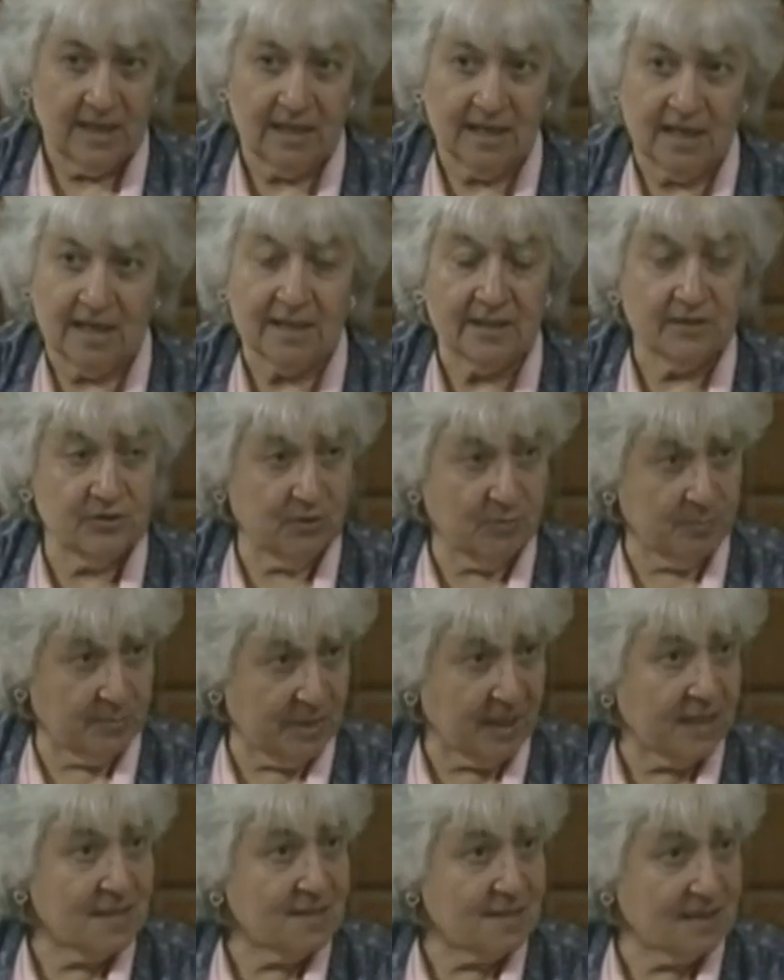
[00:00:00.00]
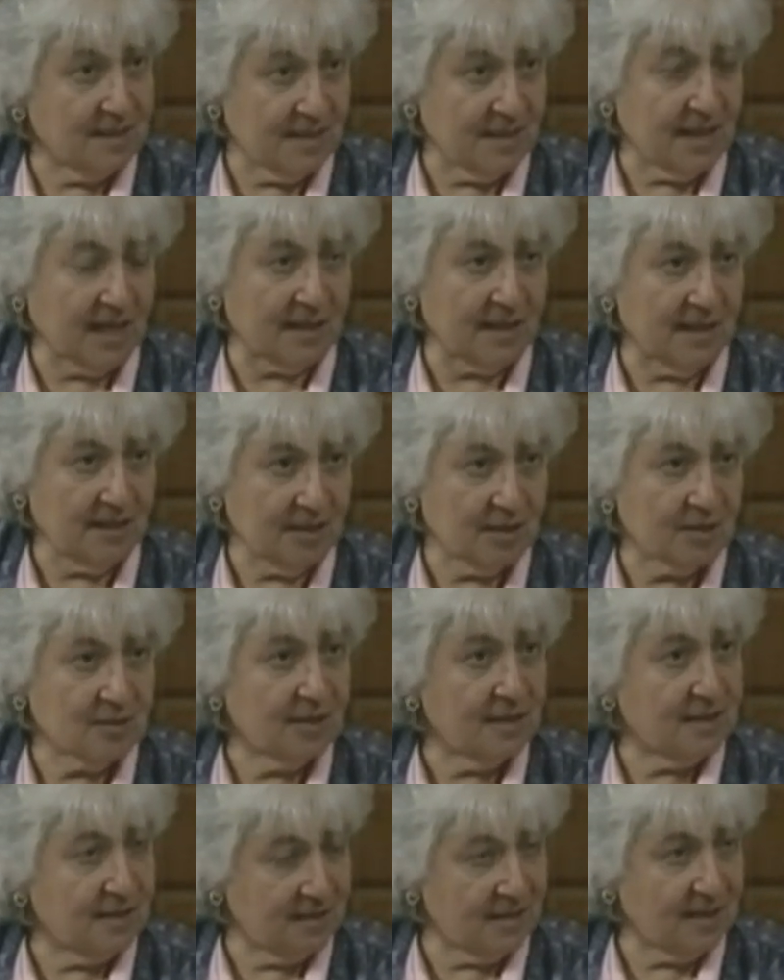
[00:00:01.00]
It took place at night.
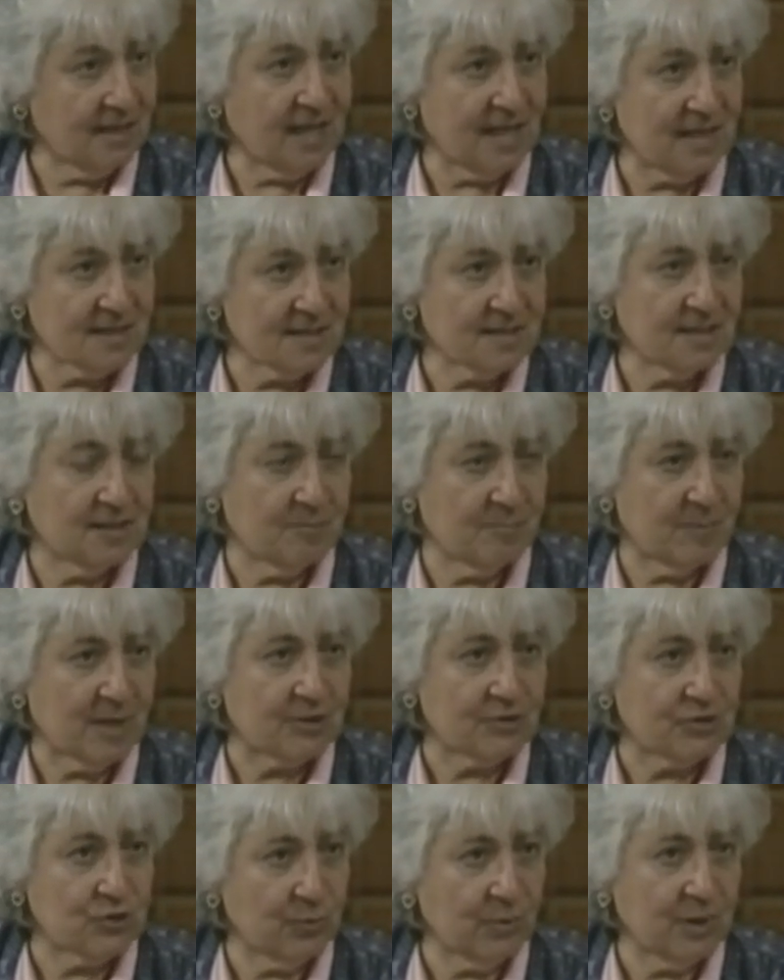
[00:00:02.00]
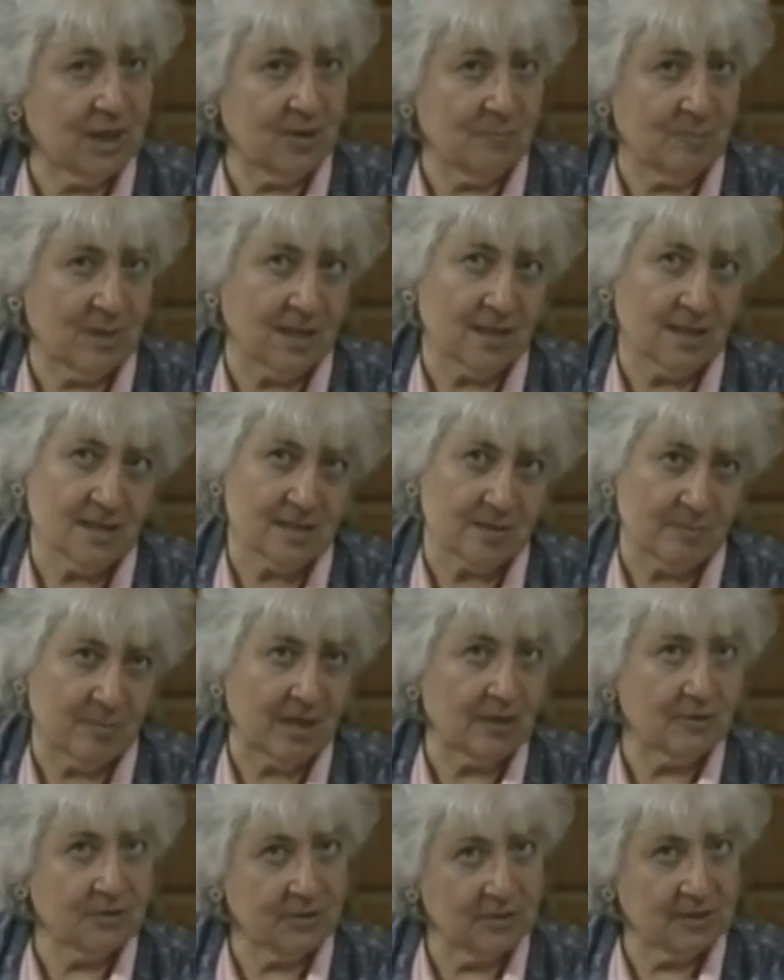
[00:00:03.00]
It lasted about 20 minutes,
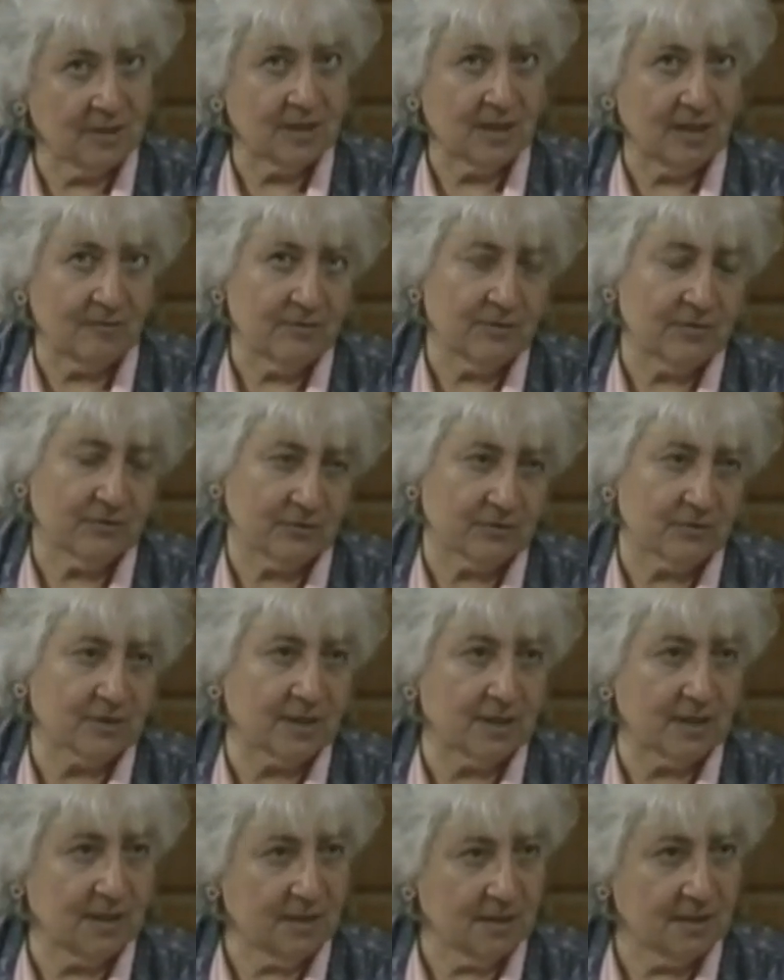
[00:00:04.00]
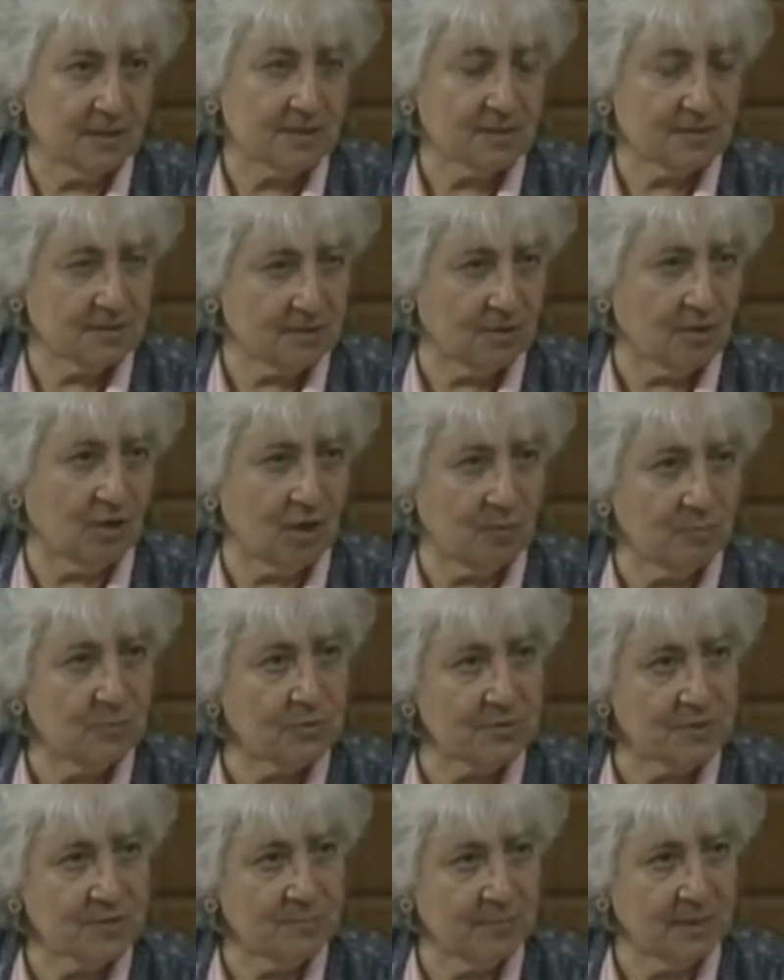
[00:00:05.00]
about 11:30 to
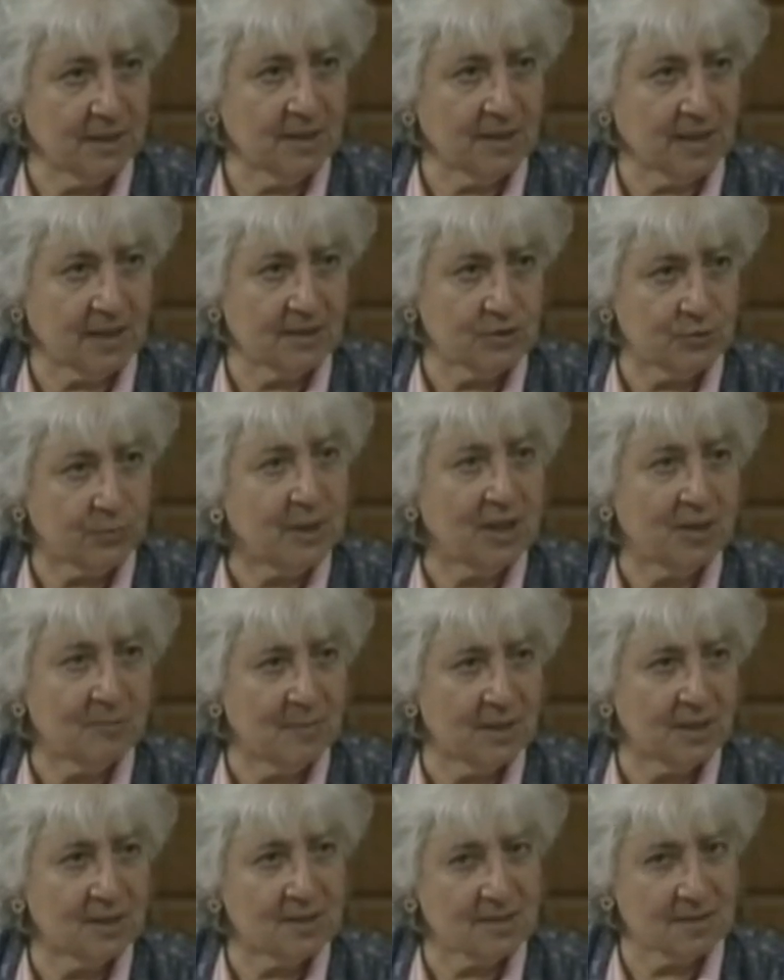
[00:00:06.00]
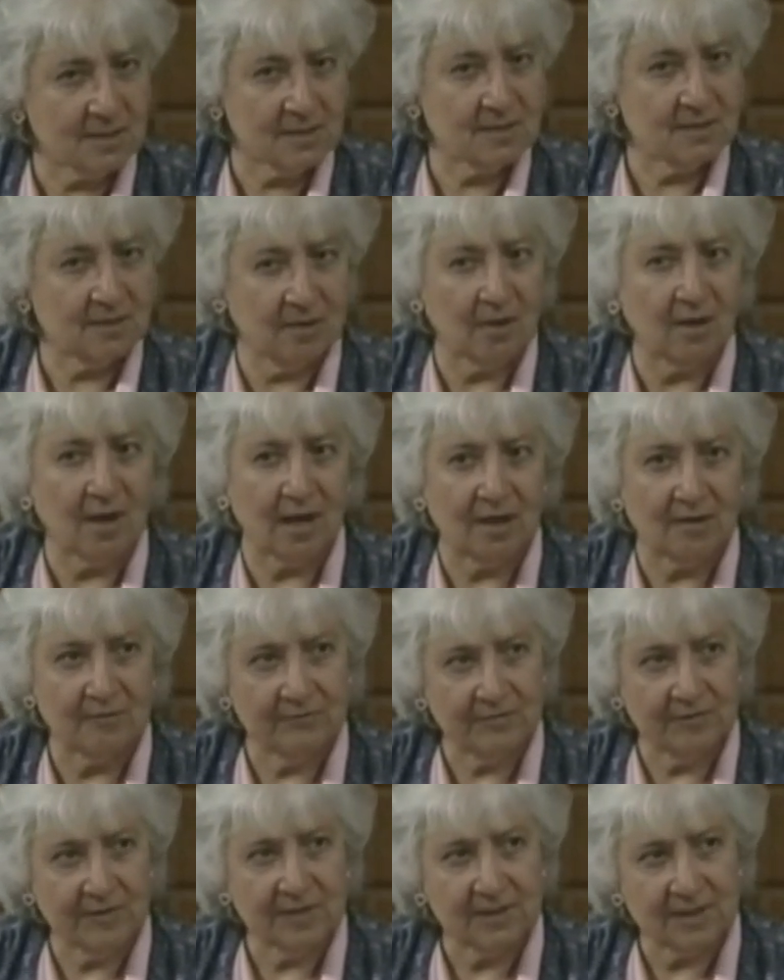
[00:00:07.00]
almost midnight. 20 minutes
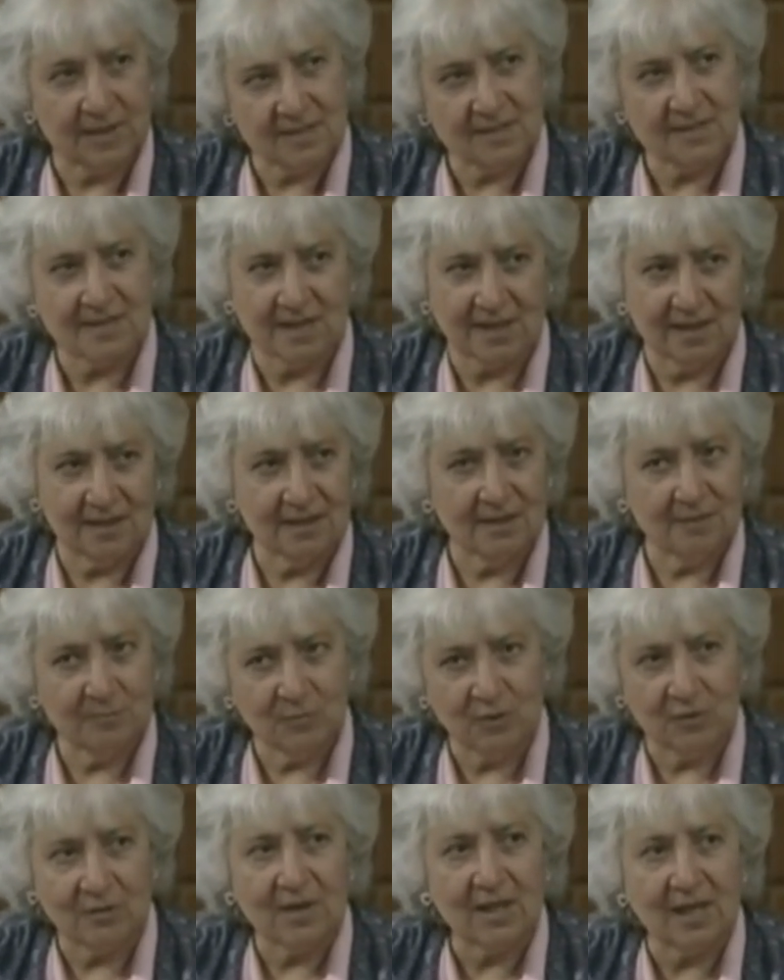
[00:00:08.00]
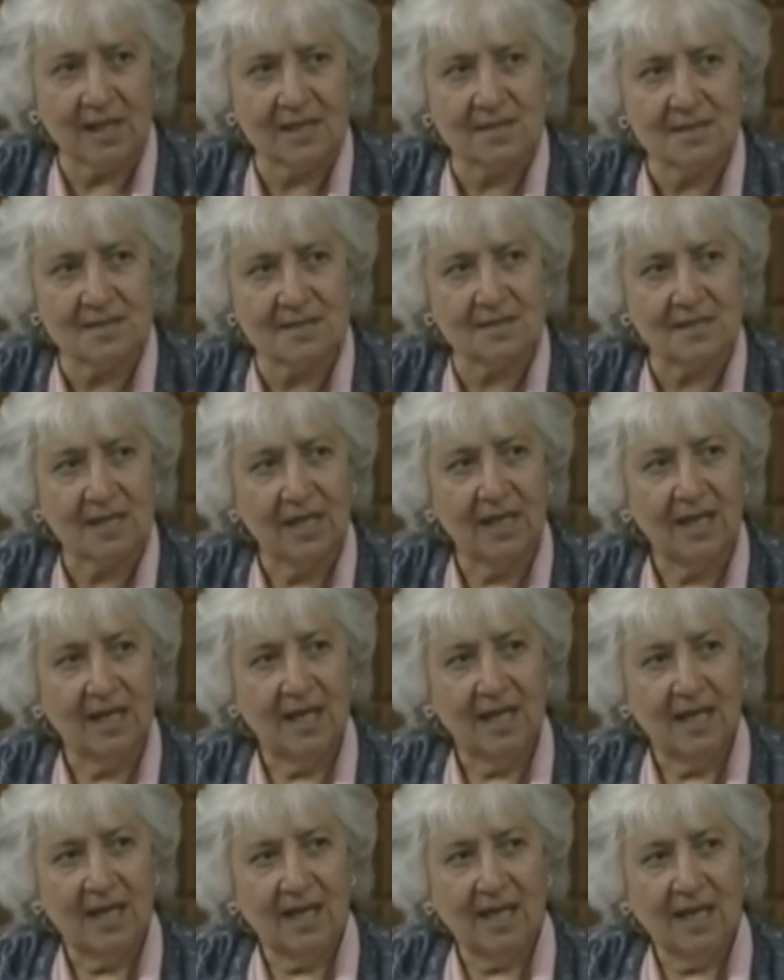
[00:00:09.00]
of, let's say, more or less.
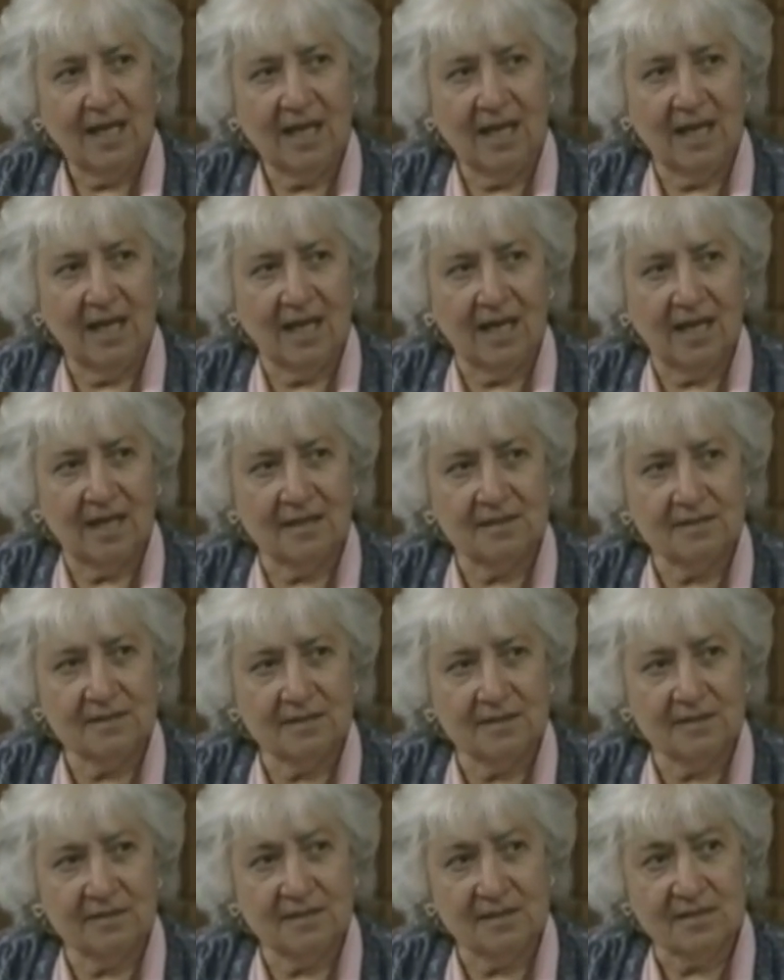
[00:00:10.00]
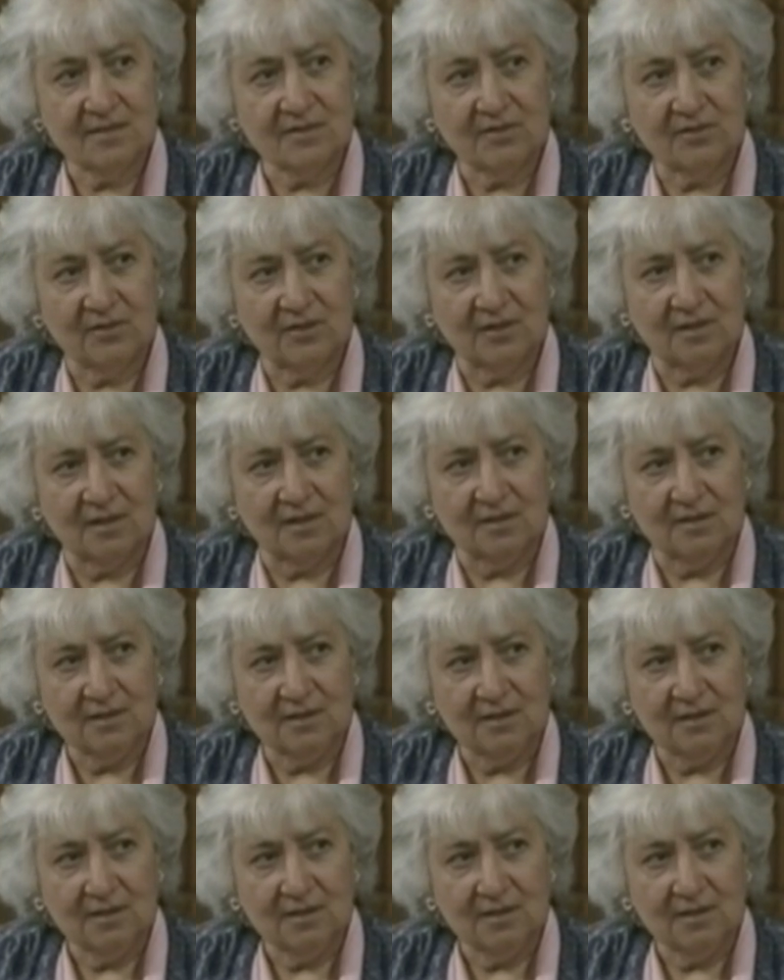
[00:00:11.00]
And this girl